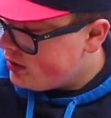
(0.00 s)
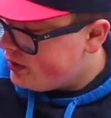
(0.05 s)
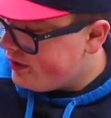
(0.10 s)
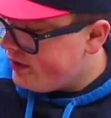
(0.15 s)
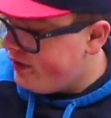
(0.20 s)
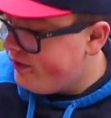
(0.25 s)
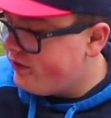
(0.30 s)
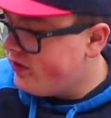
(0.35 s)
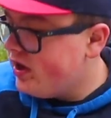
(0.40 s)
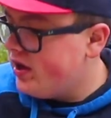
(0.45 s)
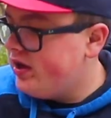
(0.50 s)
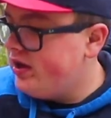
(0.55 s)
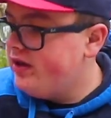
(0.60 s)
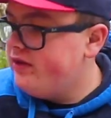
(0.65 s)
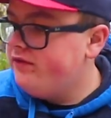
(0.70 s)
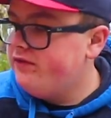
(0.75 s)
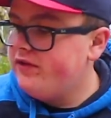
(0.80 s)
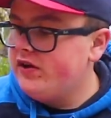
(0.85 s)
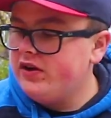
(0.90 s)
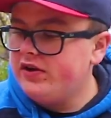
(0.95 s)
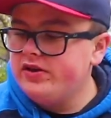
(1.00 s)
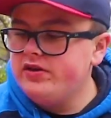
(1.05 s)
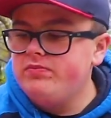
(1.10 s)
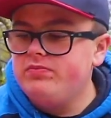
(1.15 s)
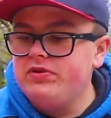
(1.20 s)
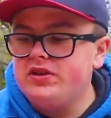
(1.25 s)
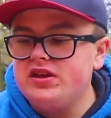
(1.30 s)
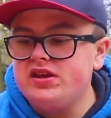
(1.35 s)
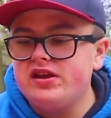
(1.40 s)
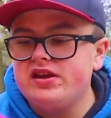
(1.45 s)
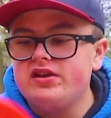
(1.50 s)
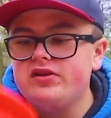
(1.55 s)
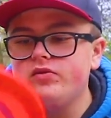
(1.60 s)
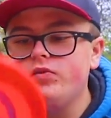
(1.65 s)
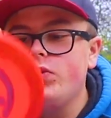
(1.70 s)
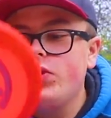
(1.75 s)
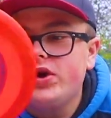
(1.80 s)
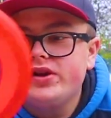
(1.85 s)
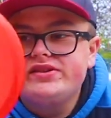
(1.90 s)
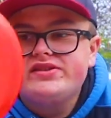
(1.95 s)
Then I've got a very
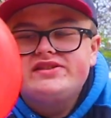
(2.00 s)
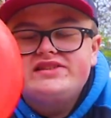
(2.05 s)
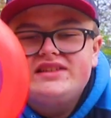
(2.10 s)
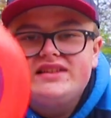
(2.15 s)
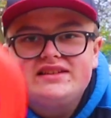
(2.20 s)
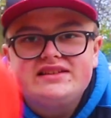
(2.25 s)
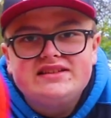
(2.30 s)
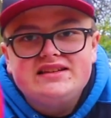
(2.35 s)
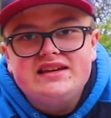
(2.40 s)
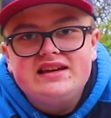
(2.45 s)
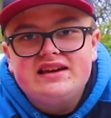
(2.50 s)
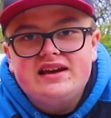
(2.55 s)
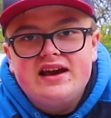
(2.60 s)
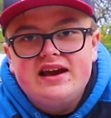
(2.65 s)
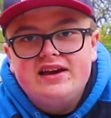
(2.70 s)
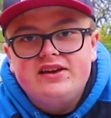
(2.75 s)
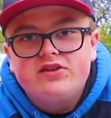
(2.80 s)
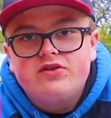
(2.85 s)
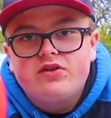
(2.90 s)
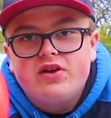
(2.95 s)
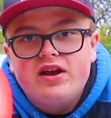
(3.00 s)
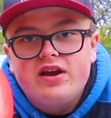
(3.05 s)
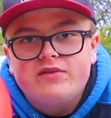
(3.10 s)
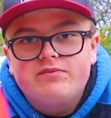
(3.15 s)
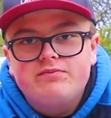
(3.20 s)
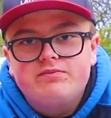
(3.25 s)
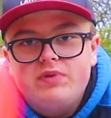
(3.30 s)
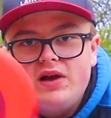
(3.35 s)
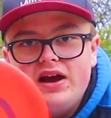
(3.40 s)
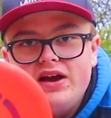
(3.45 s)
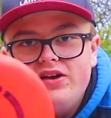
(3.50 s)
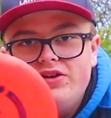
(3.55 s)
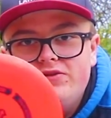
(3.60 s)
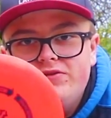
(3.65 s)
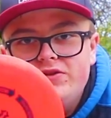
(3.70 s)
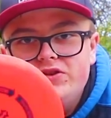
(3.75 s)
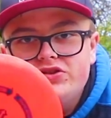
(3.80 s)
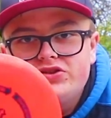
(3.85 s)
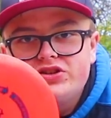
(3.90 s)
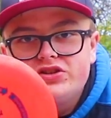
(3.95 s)
beat-in 169 gram
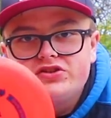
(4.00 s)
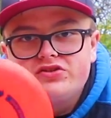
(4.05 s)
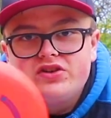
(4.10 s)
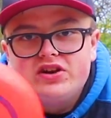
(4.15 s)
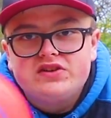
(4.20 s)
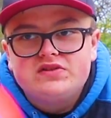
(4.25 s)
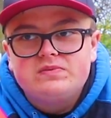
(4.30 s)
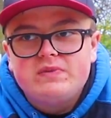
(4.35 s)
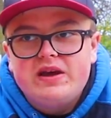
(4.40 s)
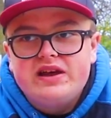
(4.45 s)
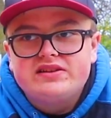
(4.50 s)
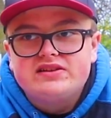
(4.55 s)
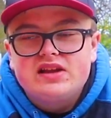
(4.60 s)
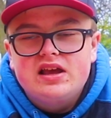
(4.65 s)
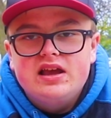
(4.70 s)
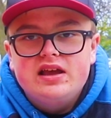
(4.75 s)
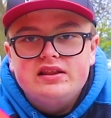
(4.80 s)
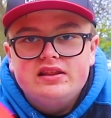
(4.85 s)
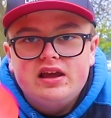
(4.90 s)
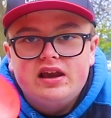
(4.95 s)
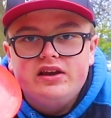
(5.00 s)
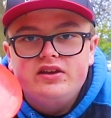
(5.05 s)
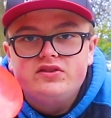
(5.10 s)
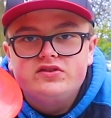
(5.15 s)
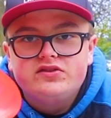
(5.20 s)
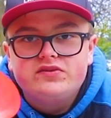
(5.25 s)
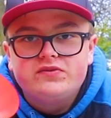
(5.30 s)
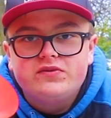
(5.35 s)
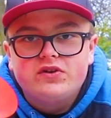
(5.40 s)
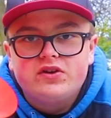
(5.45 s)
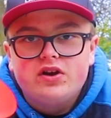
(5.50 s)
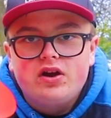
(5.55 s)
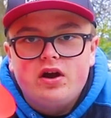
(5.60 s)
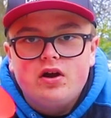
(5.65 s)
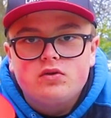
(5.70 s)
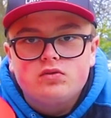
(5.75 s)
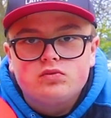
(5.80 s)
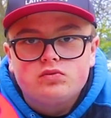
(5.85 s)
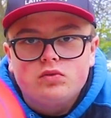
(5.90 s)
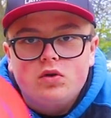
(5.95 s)
Biofusion Trespass that I use for
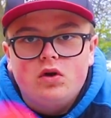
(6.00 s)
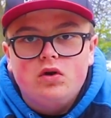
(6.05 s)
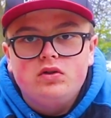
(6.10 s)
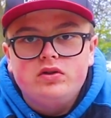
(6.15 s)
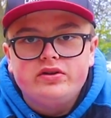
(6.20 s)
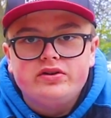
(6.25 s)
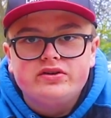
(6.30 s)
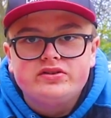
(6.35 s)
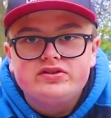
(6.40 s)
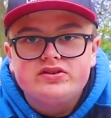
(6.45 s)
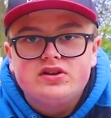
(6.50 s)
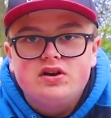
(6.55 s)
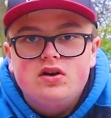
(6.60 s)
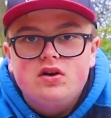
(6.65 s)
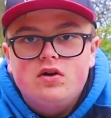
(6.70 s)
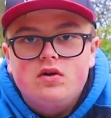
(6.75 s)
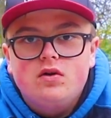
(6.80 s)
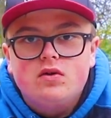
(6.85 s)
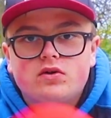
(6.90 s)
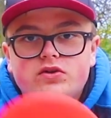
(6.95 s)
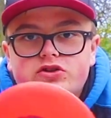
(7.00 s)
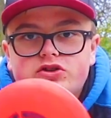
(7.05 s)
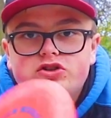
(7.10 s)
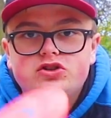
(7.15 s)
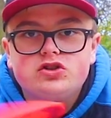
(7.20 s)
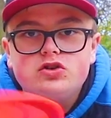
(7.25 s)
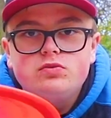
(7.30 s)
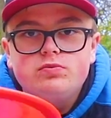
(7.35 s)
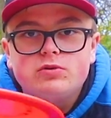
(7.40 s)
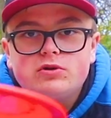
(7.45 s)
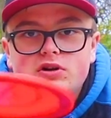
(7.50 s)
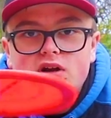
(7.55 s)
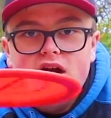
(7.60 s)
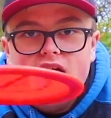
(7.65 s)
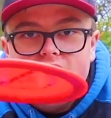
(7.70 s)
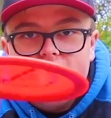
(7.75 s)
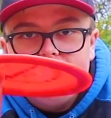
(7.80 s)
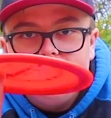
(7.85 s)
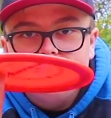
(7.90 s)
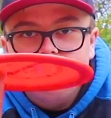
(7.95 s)
rollers or super
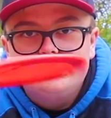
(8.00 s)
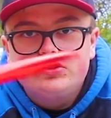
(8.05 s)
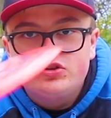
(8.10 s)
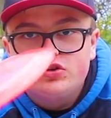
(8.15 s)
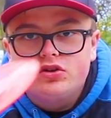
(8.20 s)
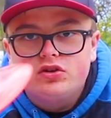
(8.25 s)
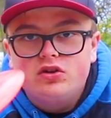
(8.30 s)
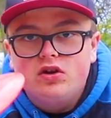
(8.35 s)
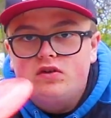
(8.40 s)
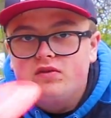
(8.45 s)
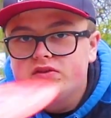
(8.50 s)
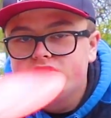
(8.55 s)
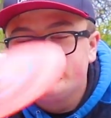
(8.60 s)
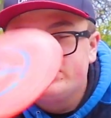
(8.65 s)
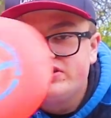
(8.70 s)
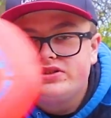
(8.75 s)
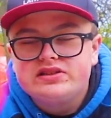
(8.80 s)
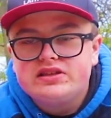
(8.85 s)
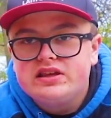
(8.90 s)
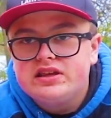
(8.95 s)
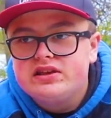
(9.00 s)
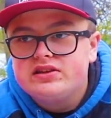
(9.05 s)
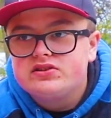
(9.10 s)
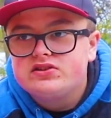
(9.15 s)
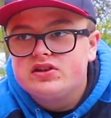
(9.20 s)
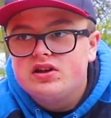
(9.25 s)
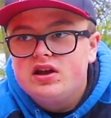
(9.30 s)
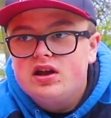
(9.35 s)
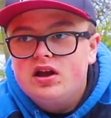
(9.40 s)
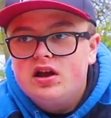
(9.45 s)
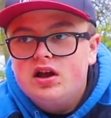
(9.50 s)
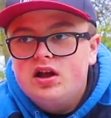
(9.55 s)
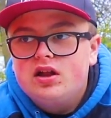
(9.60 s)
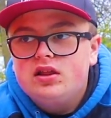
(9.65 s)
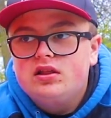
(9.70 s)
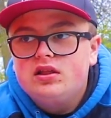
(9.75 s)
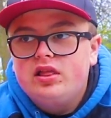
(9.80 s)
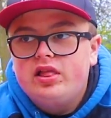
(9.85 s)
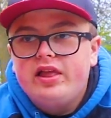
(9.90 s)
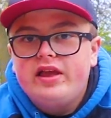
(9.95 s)
high turnovers. This thing is
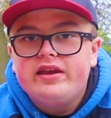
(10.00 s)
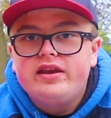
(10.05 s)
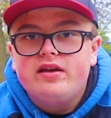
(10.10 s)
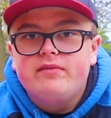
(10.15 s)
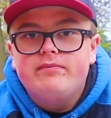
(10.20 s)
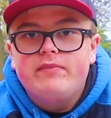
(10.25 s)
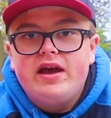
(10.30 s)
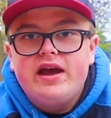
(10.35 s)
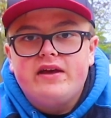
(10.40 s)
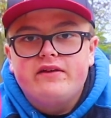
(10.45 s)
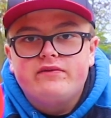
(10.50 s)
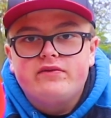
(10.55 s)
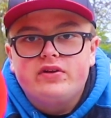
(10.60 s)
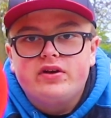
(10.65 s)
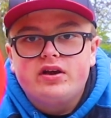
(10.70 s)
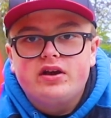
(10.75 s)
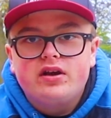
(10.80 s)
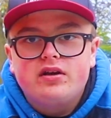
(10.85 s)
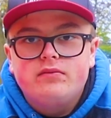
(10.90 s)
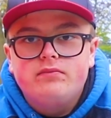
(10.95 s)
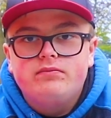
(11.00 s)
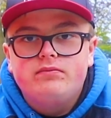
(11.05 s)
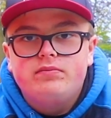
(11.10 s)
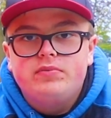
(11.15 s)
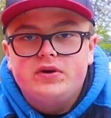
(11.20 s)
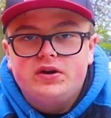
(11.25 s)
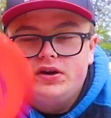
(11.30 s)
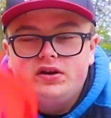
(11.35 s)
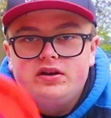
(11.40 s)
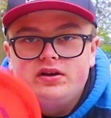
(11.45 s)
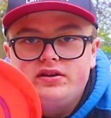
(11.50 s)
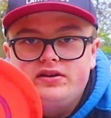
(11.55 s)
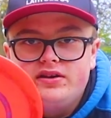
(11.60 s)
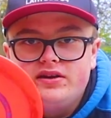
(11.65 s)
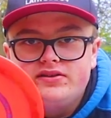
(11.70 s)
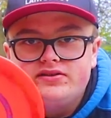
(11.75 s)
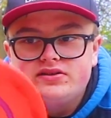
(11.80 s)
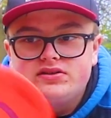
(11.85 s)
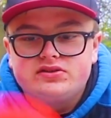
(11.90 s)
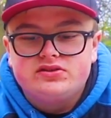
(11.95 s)
like a Maverick, but a
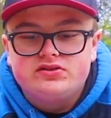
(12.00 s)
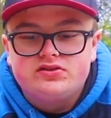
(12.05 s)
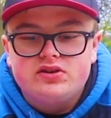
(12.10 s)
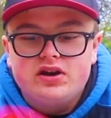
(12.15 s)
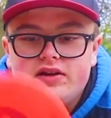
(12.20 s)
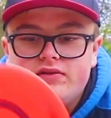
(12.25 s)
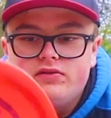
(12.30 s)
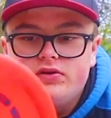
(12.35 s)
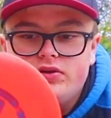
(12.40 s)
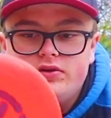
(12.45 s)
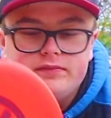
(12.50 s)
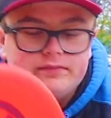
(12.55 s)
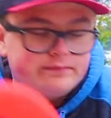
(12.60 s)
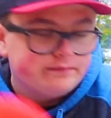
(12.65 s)
distance driver.